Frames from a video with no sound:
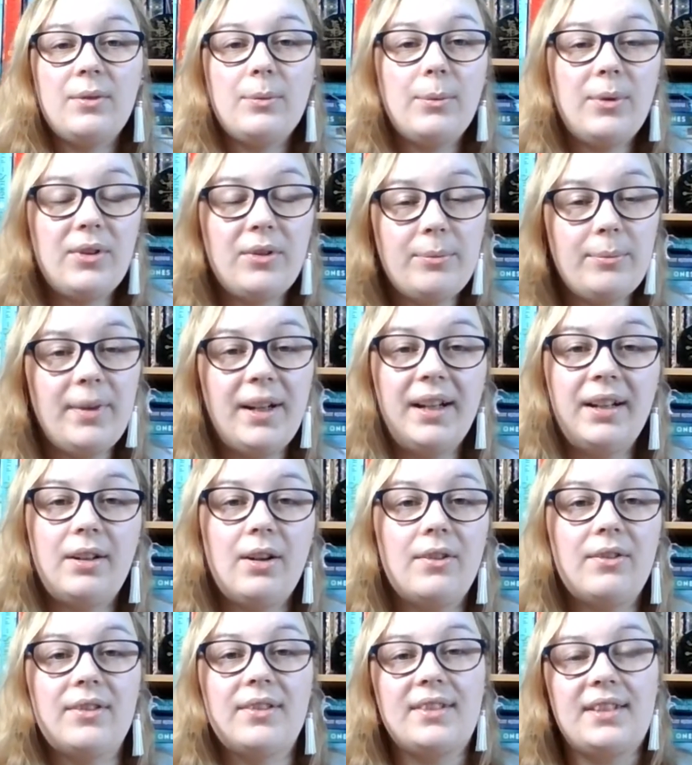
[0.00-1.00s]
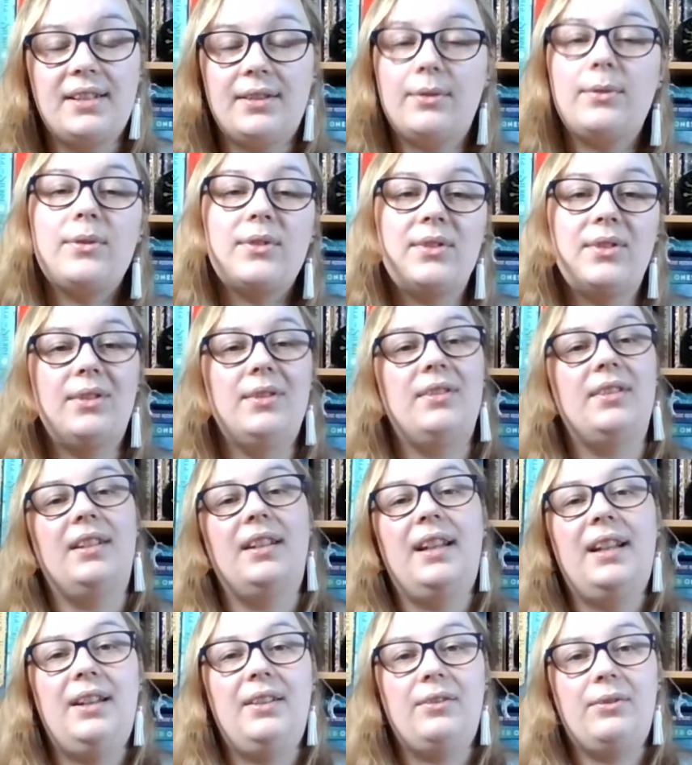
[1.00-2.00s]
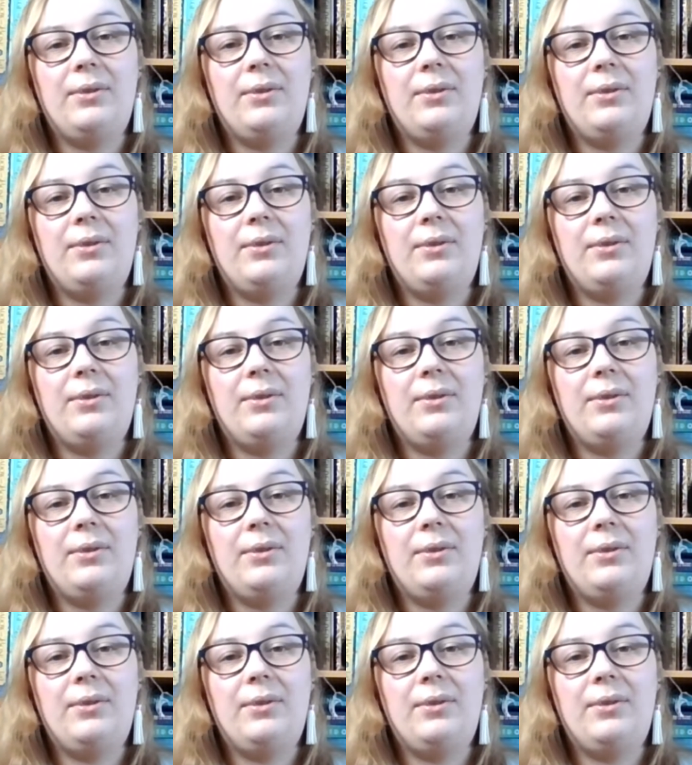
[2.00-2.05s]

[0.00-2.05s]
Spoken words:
one of my goals is also to